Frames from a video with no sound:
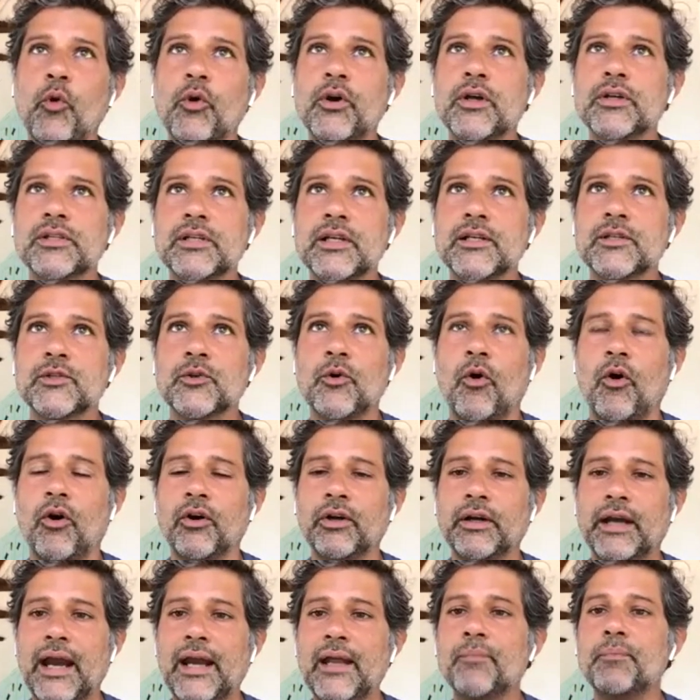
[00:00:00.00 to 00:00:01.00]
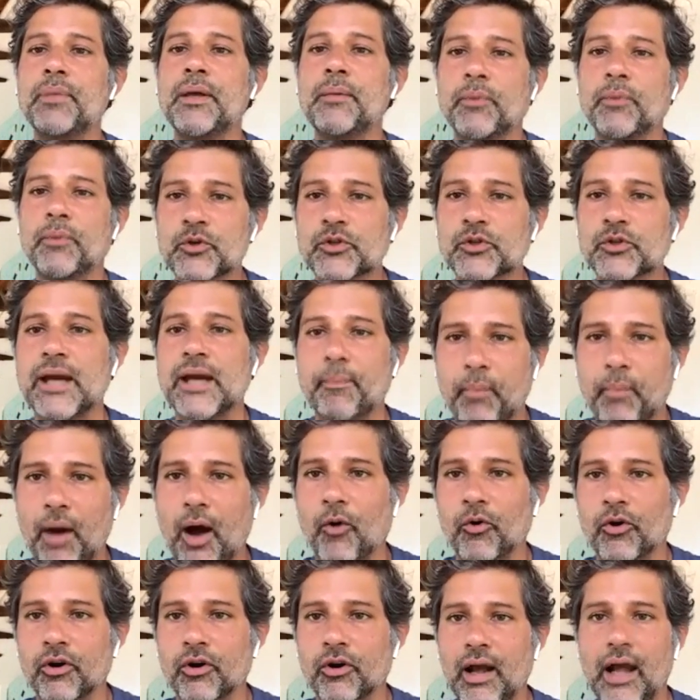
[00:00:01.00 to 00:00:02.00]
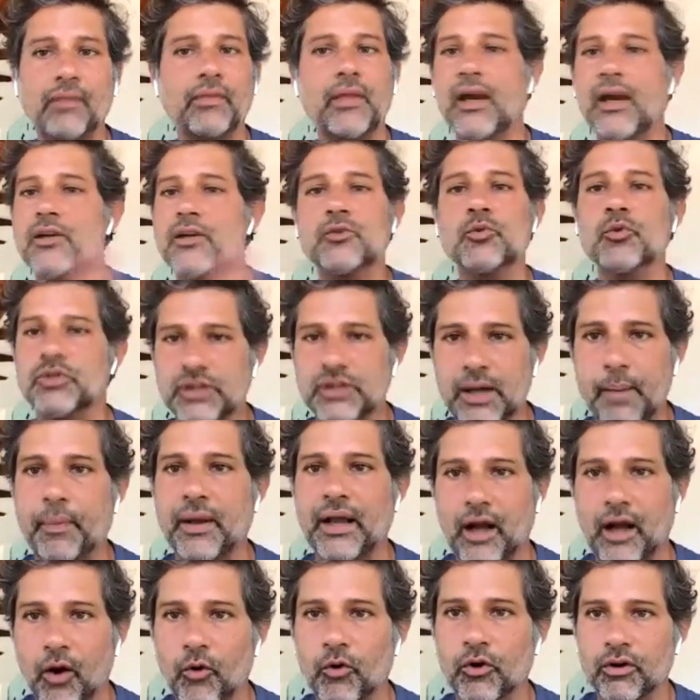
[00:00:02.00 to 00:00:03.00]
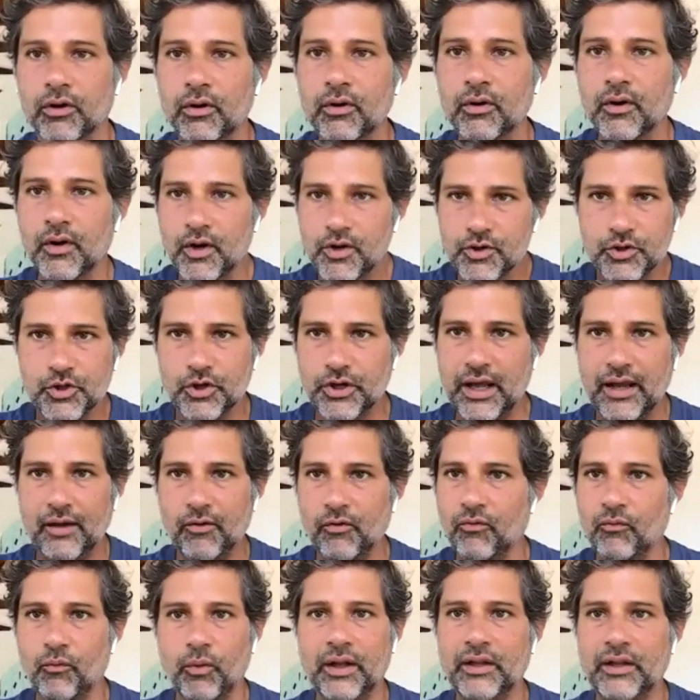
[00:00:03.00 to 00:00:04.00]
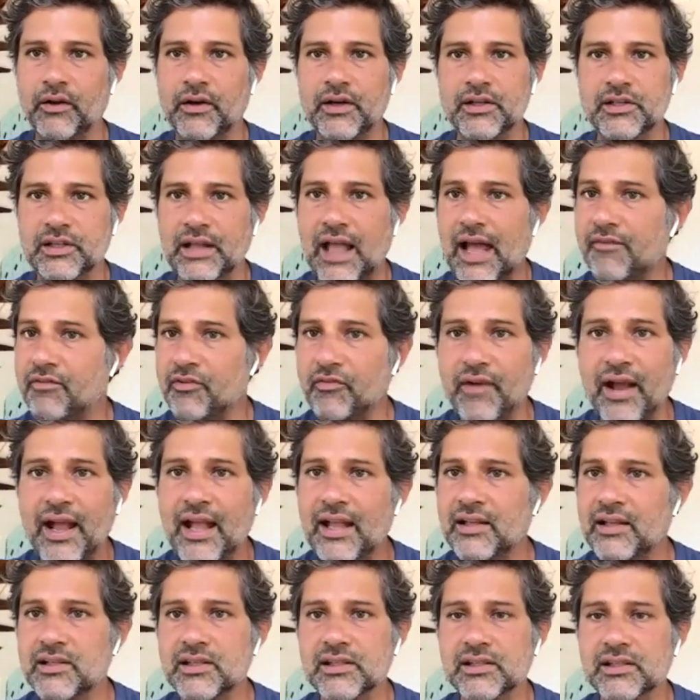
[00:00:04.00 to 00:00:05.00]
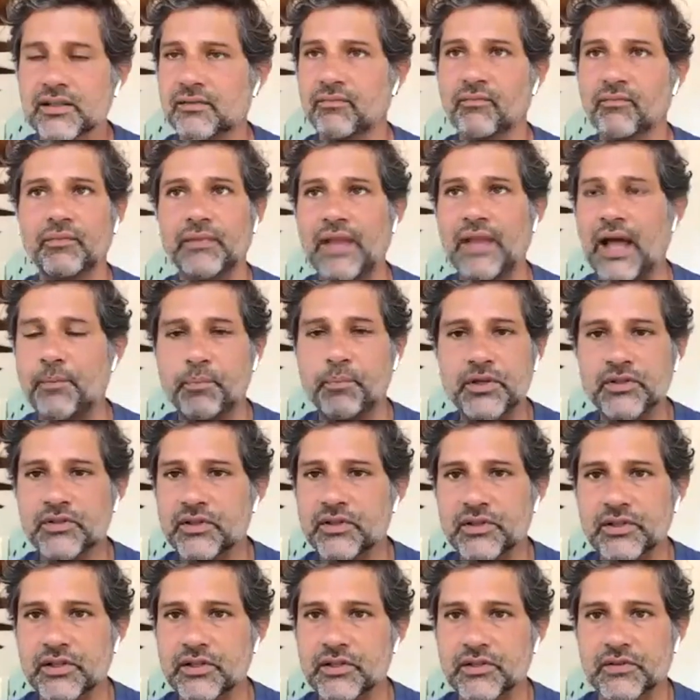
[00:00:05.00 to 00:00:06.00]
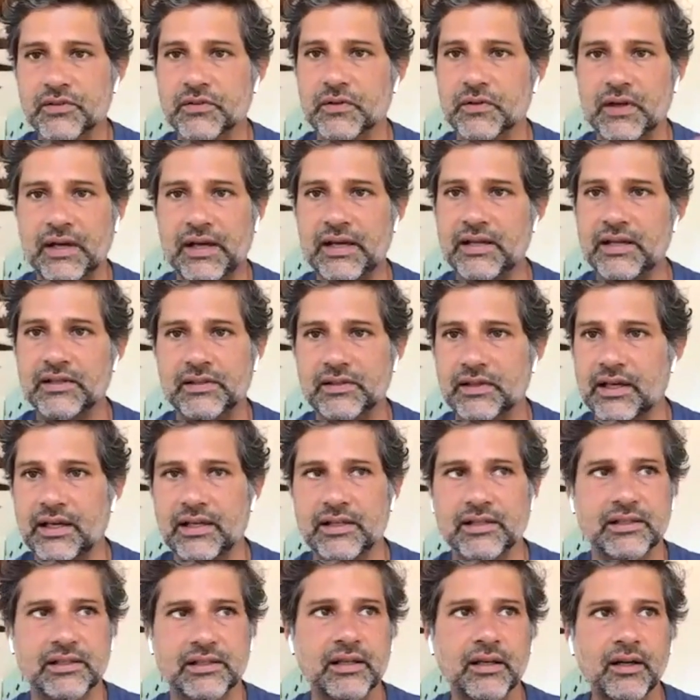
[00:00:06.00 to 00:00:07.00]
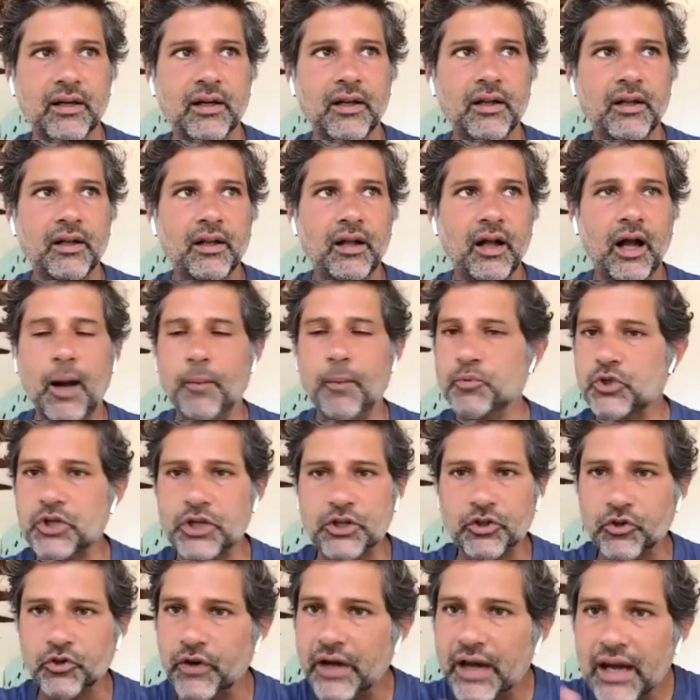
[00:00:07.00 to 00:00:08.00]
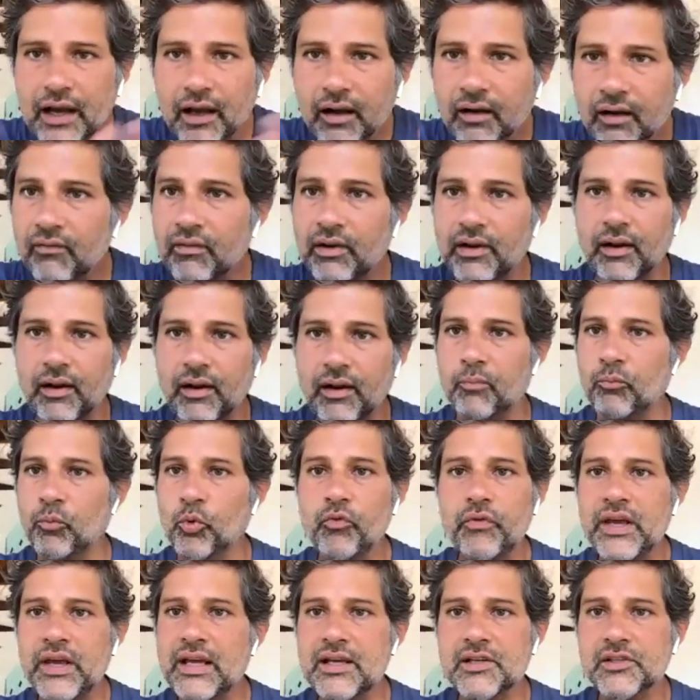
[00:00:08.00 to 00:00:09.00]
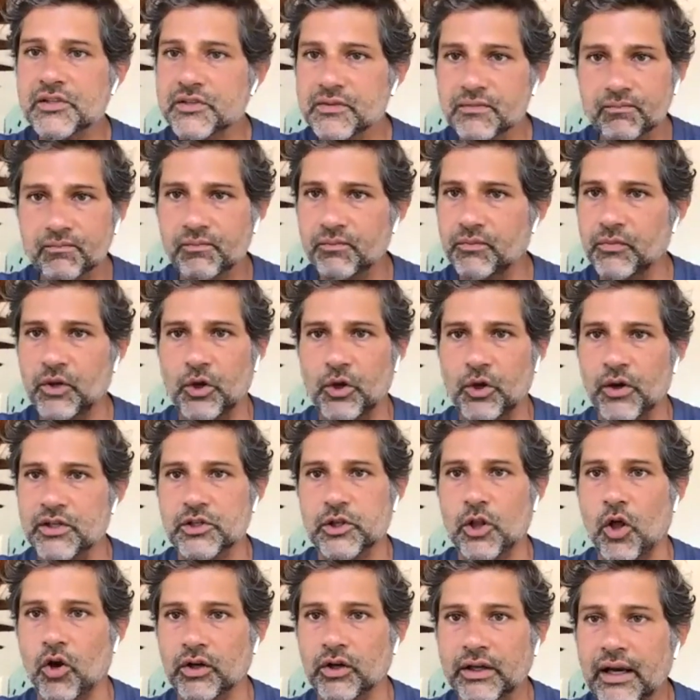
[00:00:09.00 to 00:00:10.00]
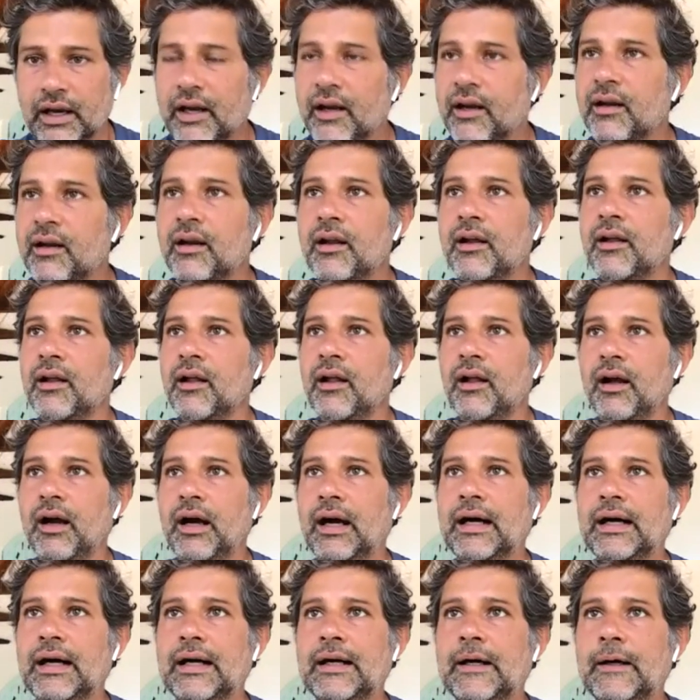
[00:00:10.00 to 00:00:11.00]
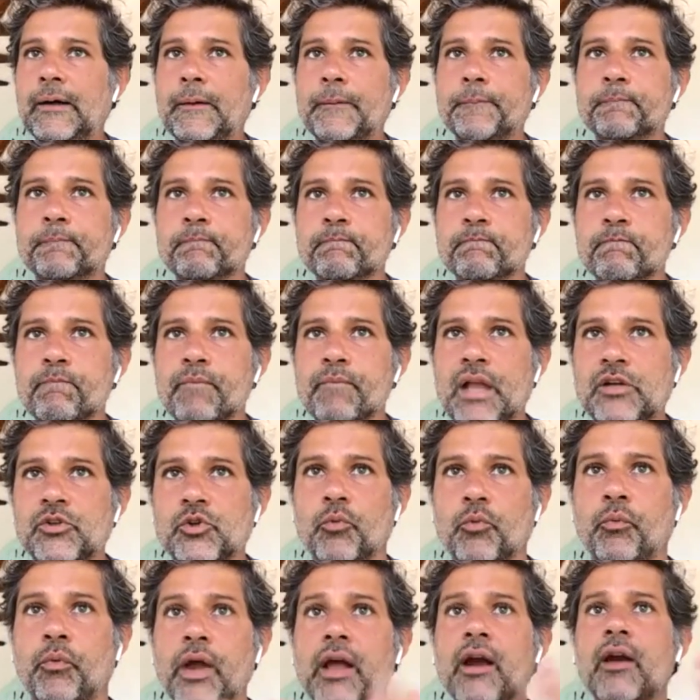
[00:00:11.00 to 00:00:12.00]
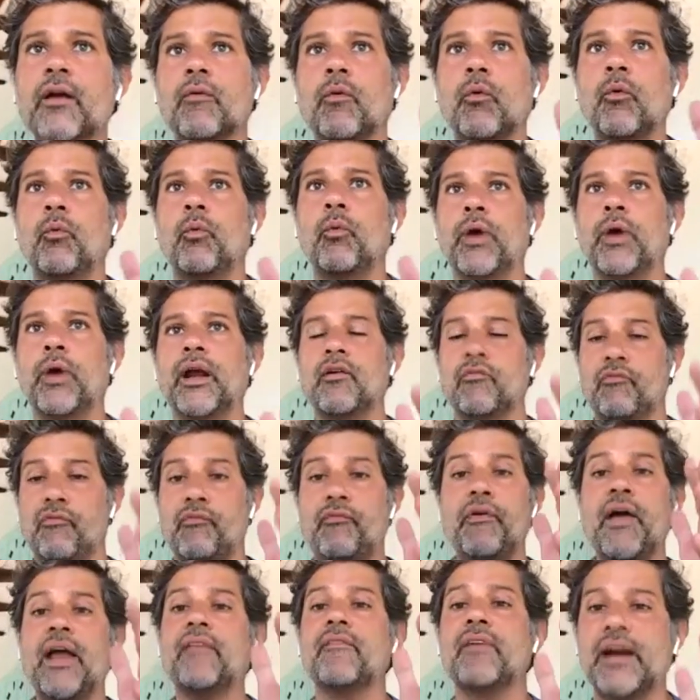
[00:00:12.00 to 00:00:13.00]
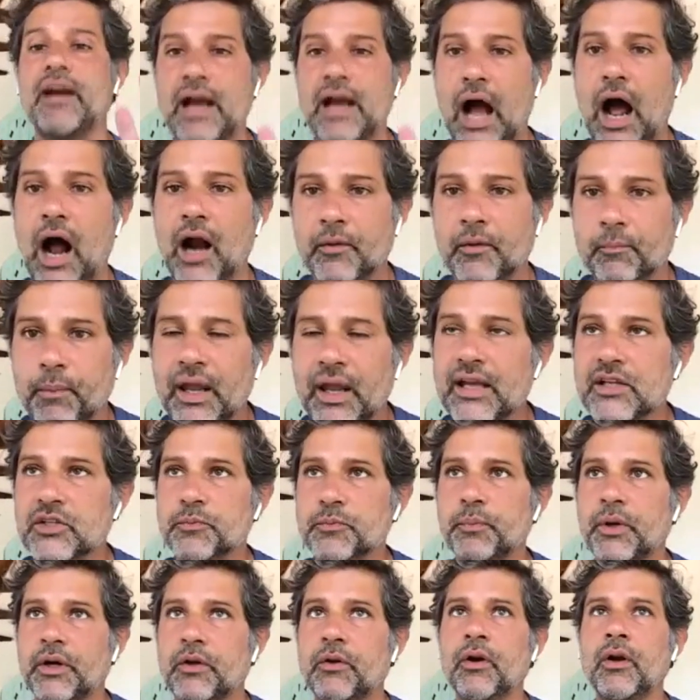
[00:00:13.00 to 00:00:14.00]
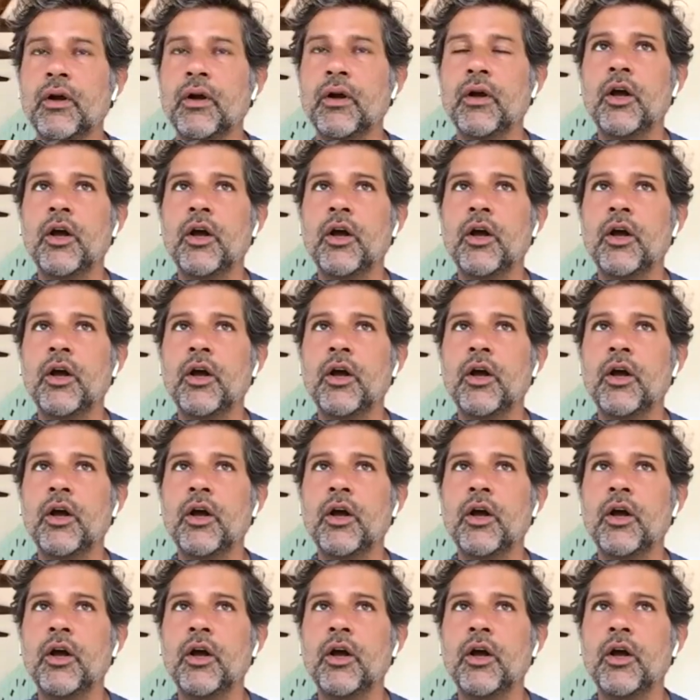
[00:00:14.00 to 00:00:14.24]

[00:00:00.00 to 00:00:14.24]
focuses on getting people to step out, and there is no stepping out today, whether it's live events, that business is up shit creek, movies, you know, it's locked in. So we're in a very, very hard place. But